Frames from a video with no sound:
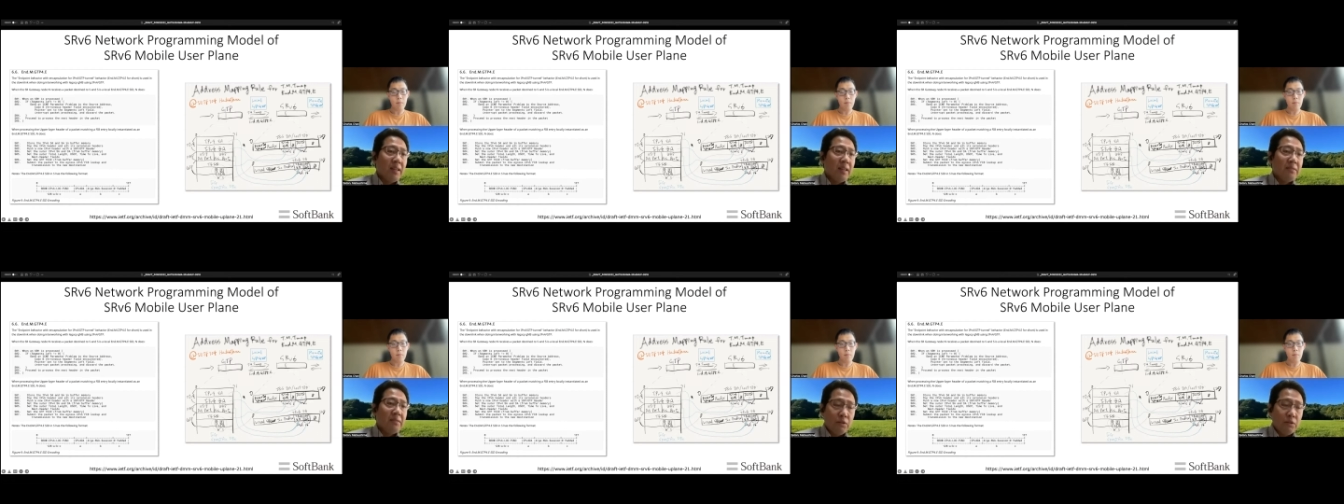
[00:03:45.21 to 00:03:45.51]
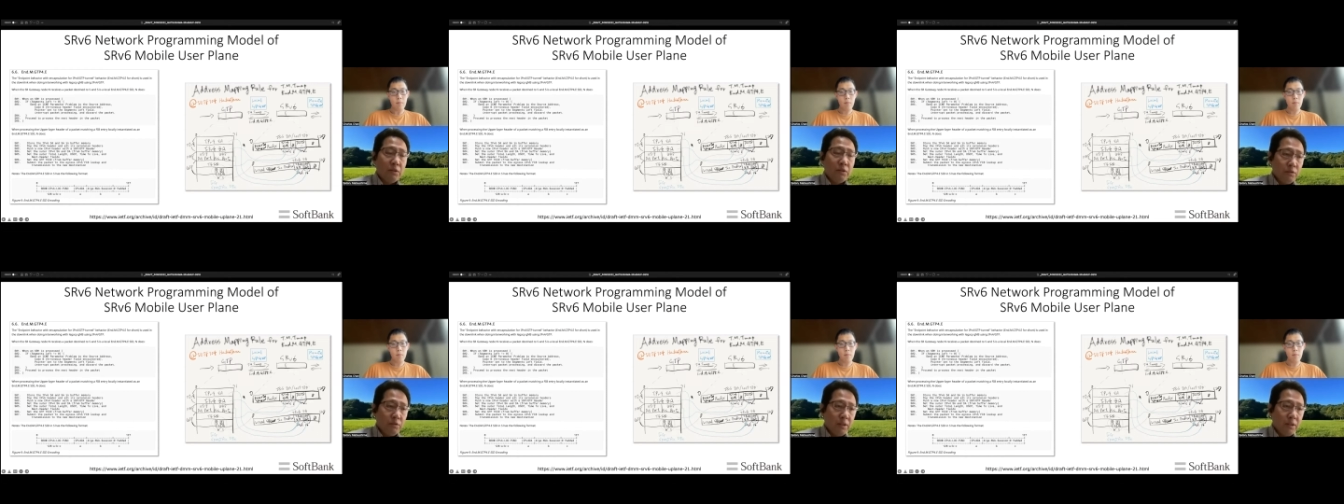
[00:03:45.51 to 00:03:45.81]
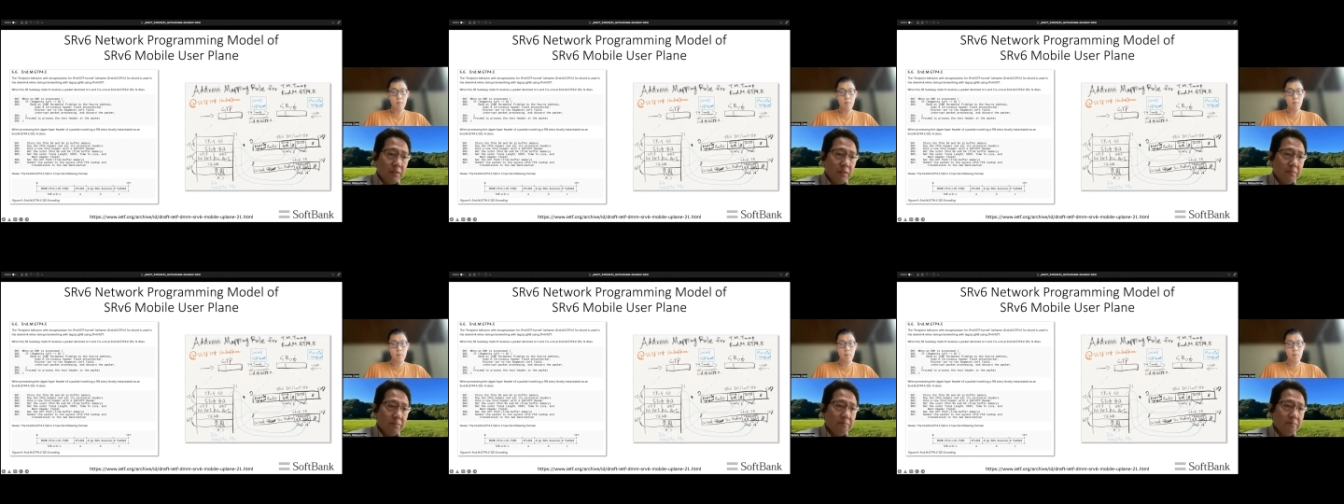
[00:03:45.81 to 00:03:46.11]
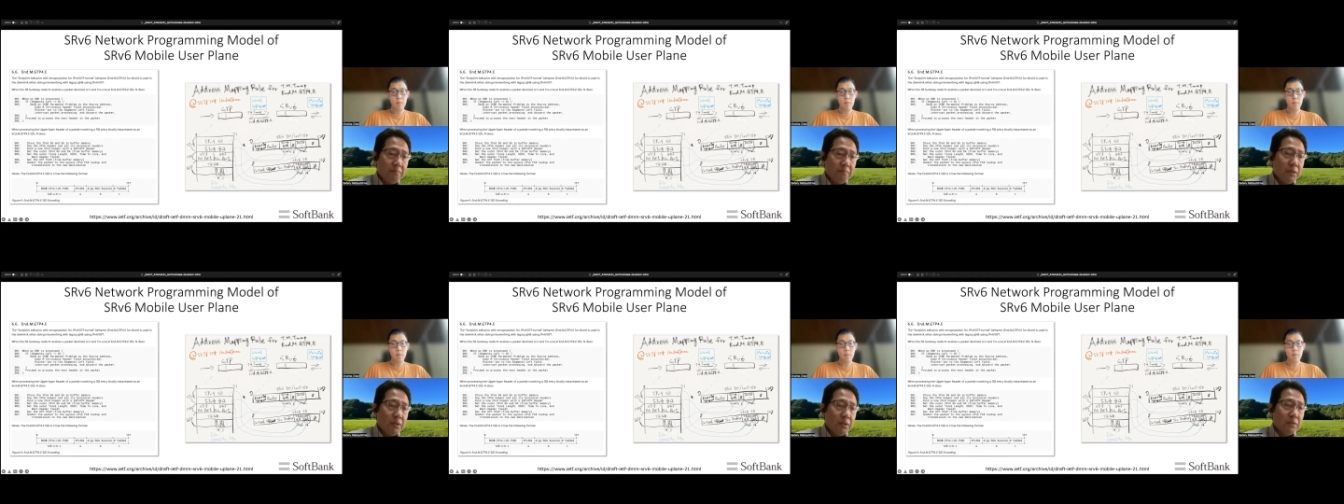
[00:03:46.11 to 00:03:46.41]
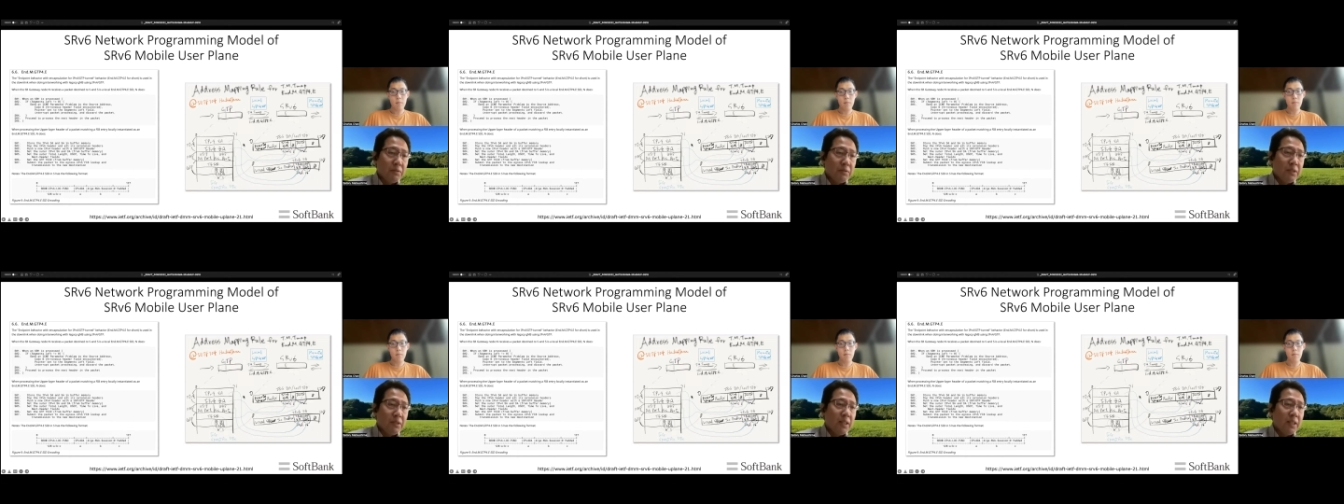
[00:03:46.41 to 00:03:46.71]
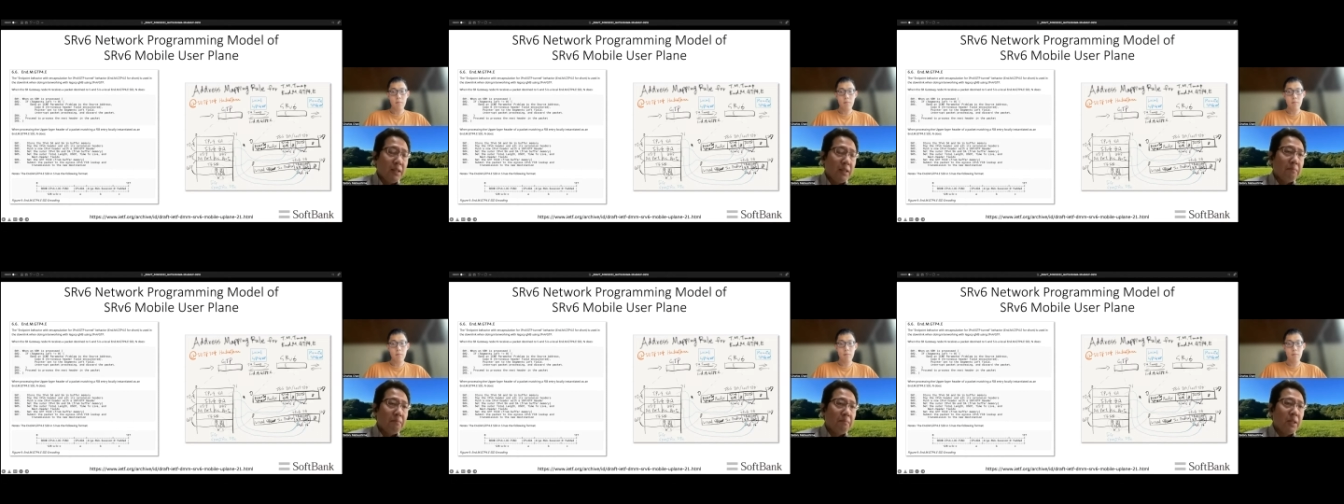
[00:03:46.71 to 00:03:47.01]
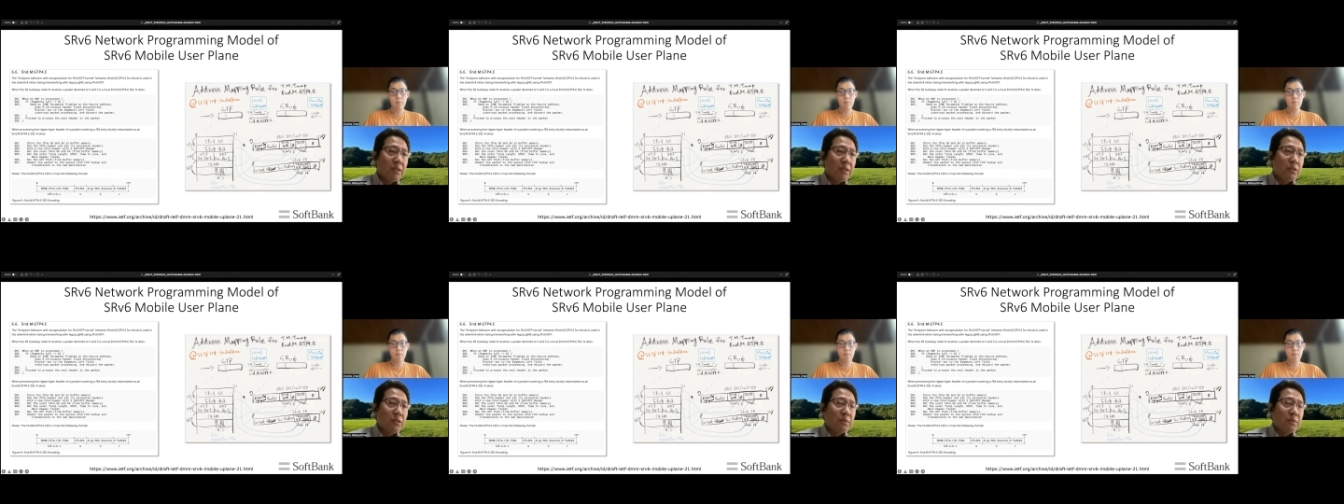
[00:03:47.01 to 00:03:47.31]
network, because
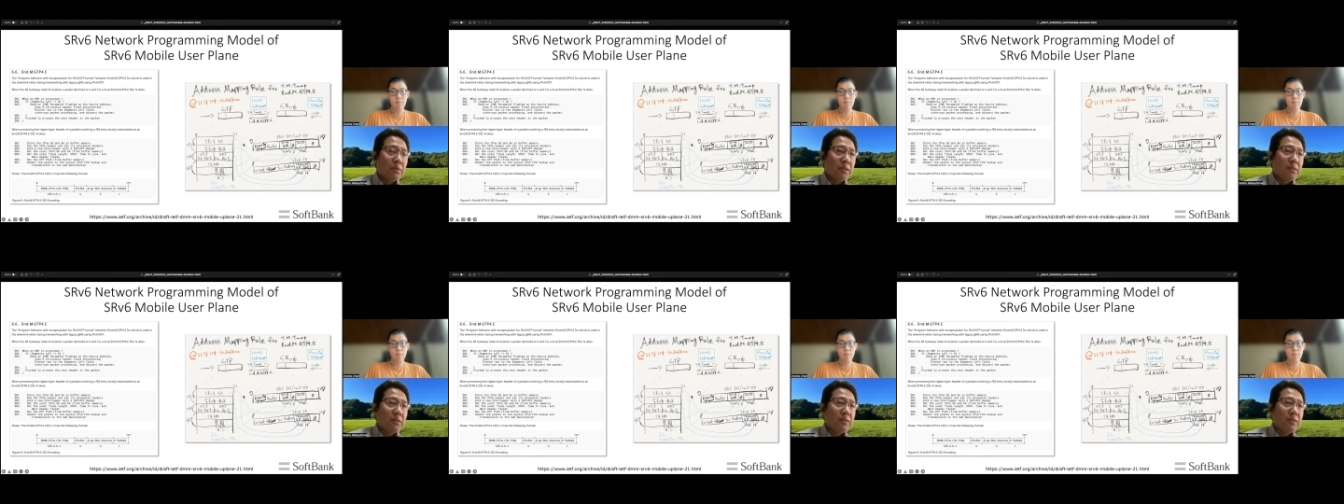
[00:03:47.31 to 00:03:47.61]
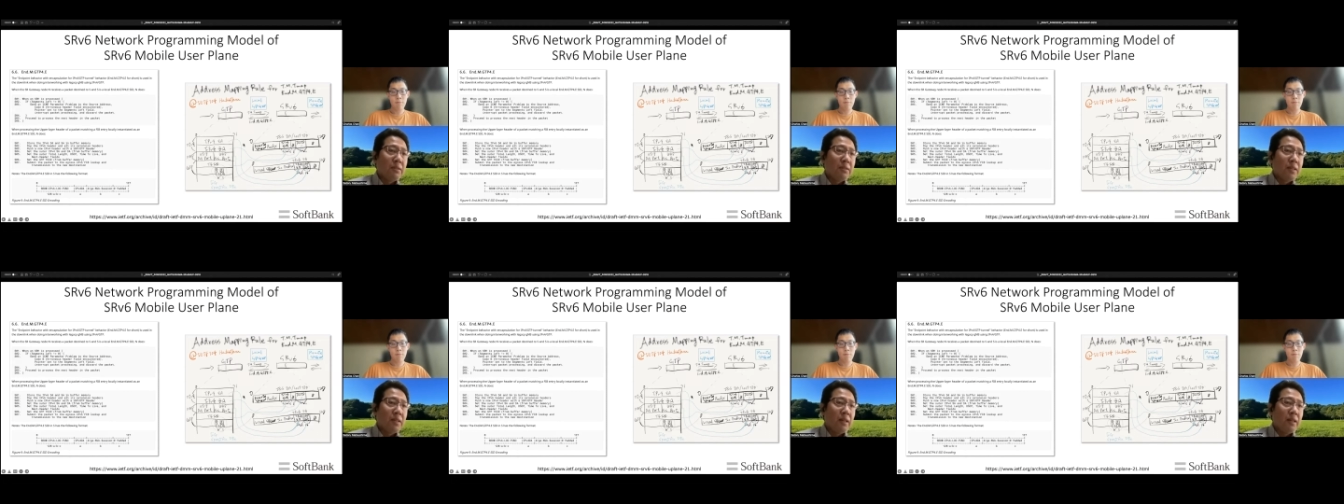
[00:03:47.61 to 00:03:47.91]
much of this